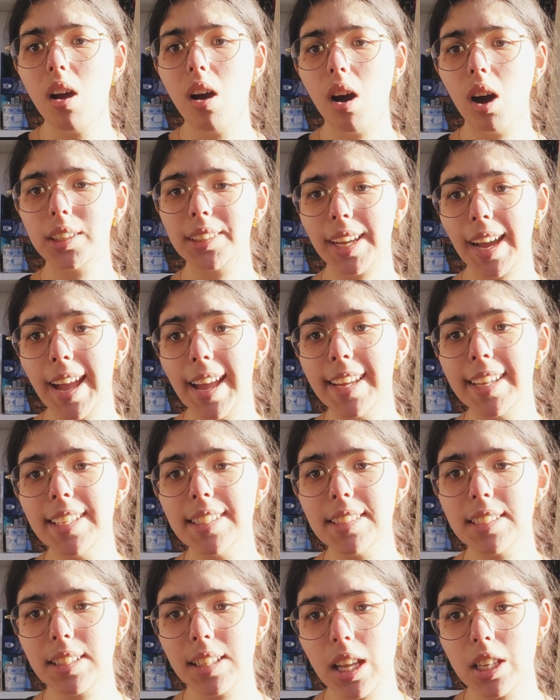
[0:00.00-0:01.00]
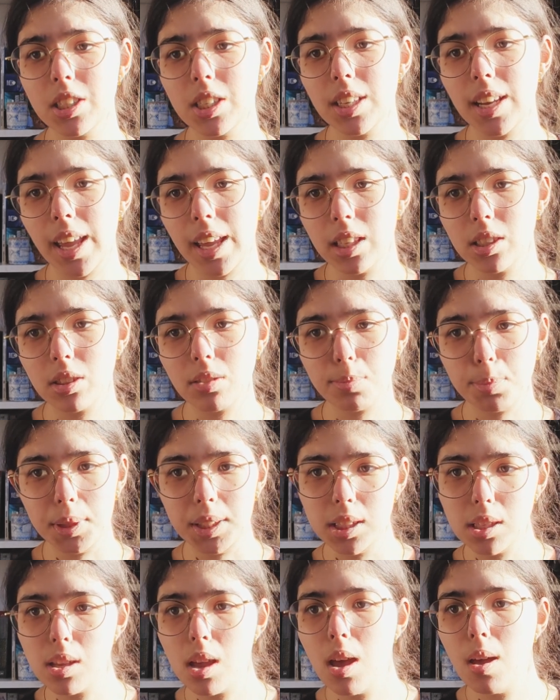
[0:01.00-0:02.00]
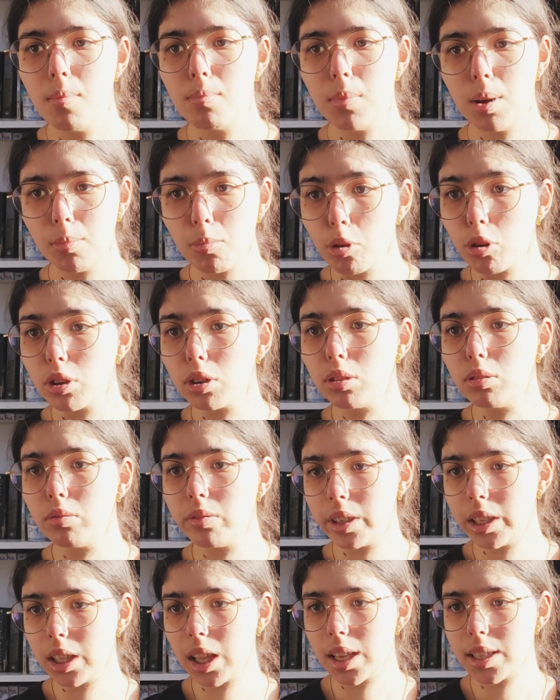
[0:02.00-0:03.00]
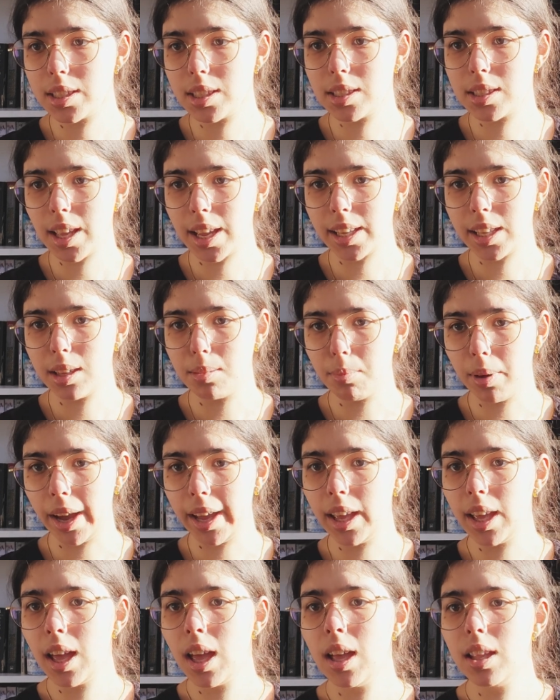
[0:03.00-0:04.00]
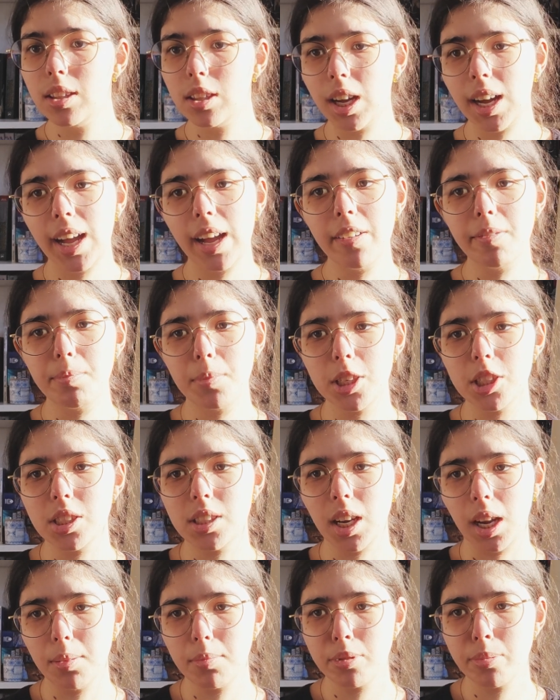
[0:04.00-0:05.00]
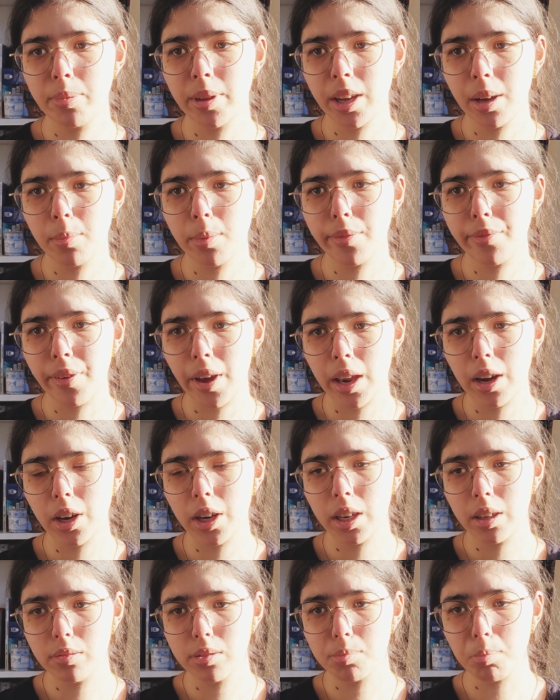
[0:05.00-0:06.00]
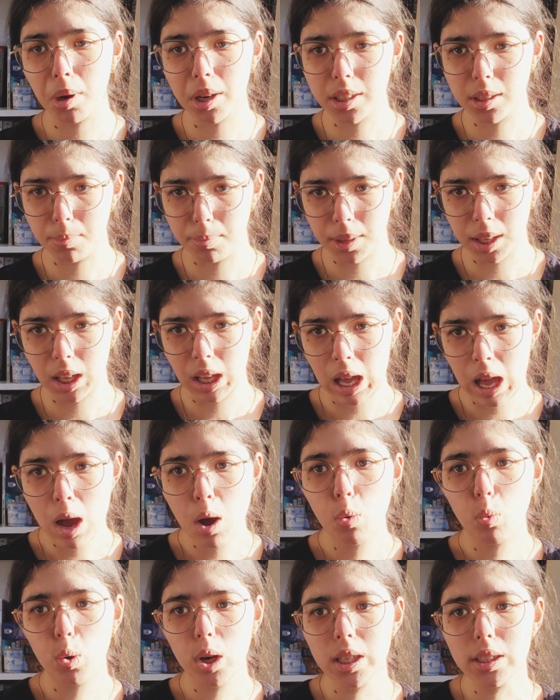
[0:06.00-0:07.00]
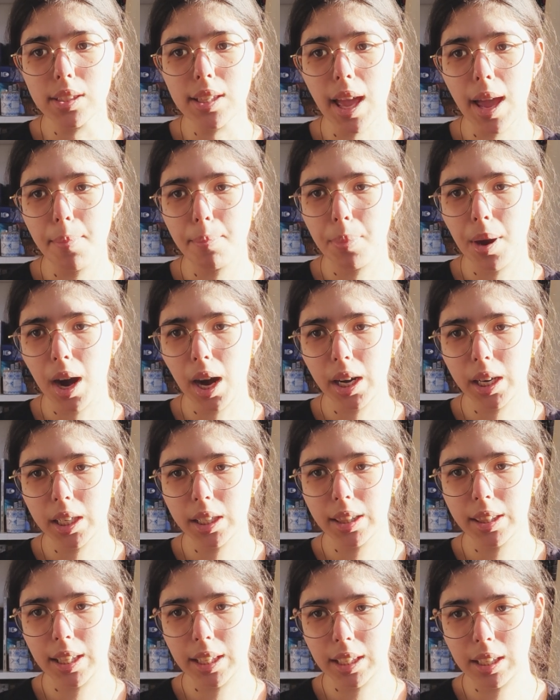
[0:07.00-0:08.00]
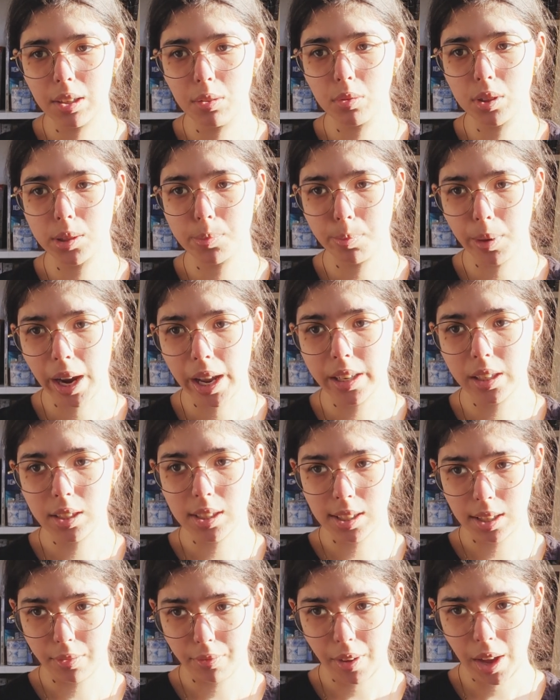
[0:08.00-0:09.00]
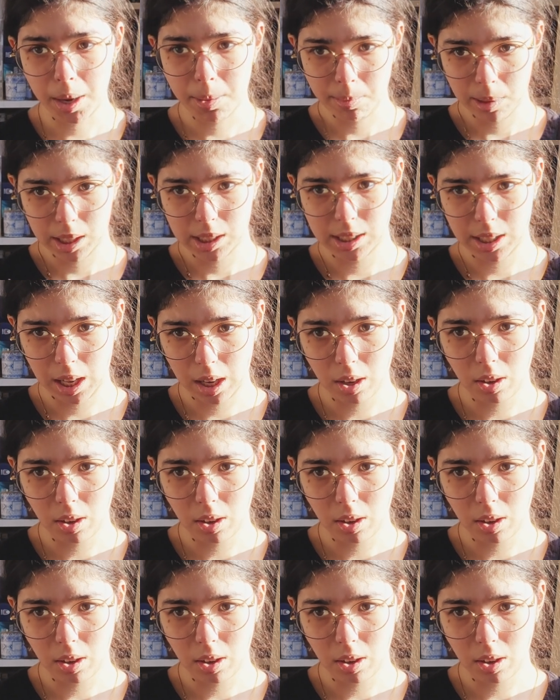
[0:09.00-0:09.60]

on Kaigen's alleged age of peace, Mamoru realizes that he might not have much time to become the fighter he was bred to be. Whereas the empire he was bred to defend may stand